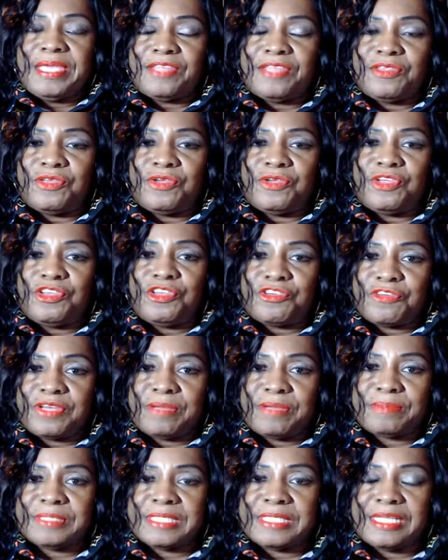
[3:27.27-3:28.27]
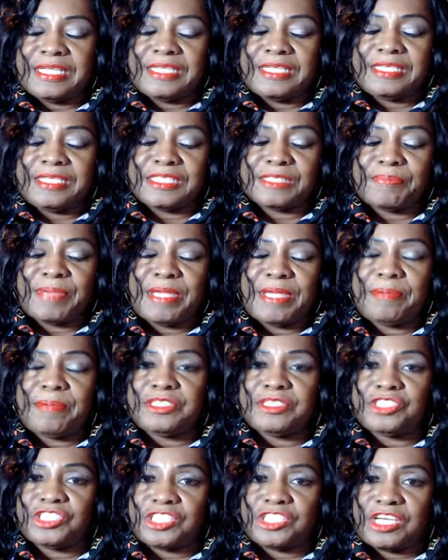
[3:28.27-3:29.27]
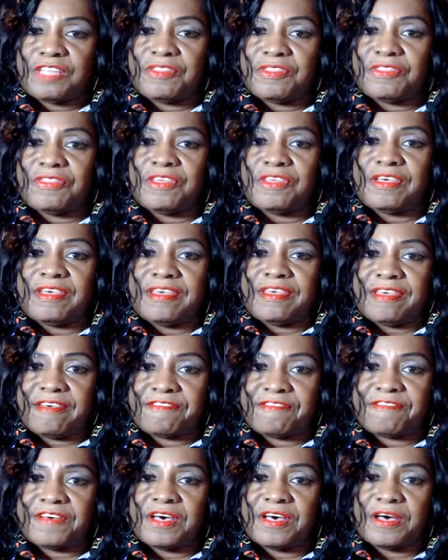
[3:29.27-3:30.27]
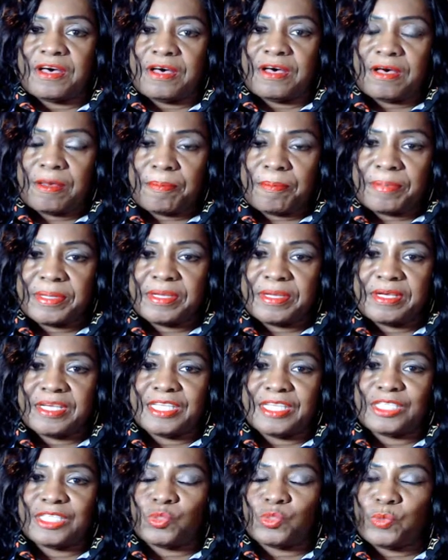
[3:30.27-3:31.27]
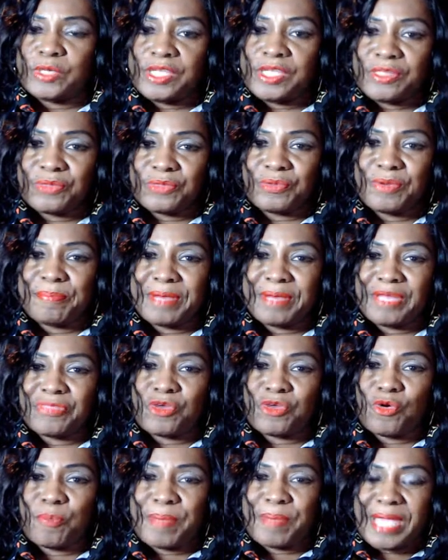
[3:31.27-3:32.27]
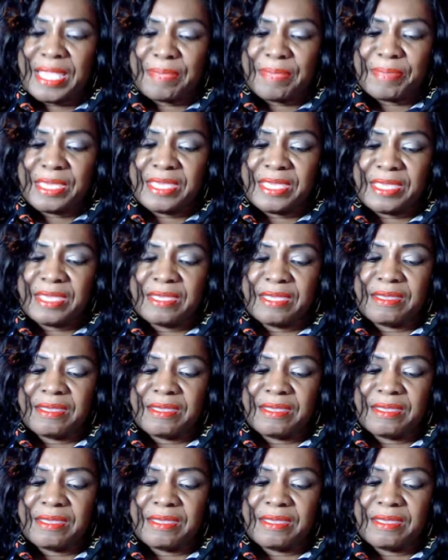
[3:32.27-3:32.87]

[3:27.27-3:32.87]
and you hear him telling this baby, "Shut the F up," a 23-month-old baby,